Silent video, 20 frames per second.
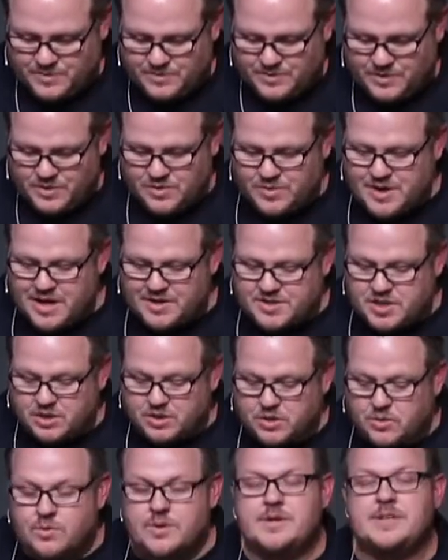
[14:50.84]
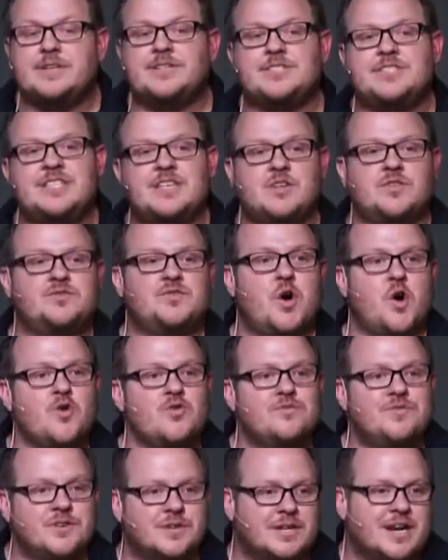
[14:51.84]
You are not to lord yourself
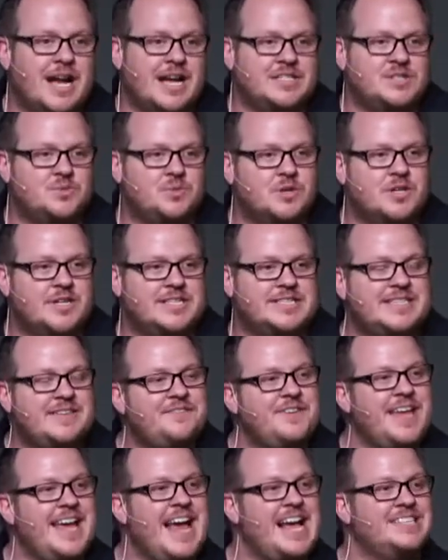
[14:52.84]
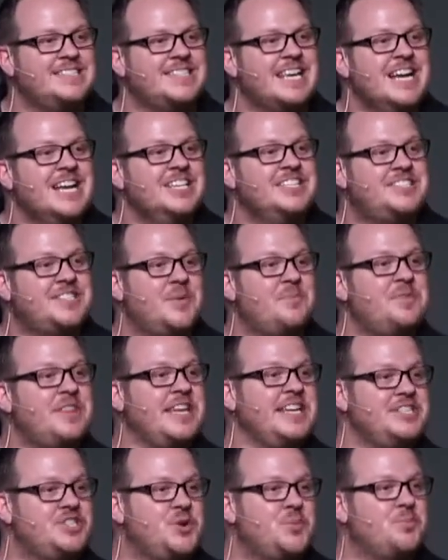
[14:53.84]
over God's word as if it has
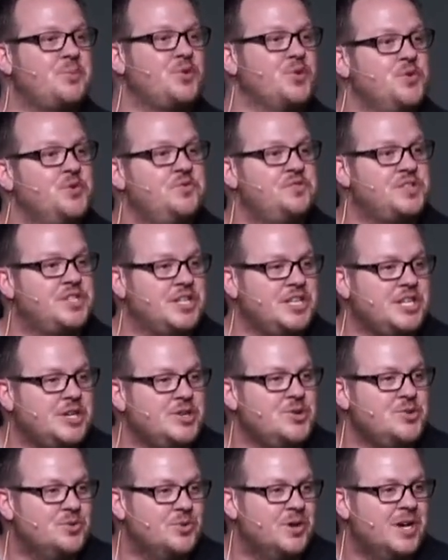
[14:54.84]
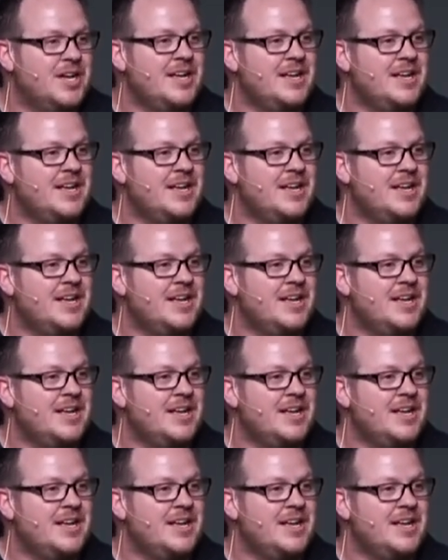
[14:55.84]
something to prove to you.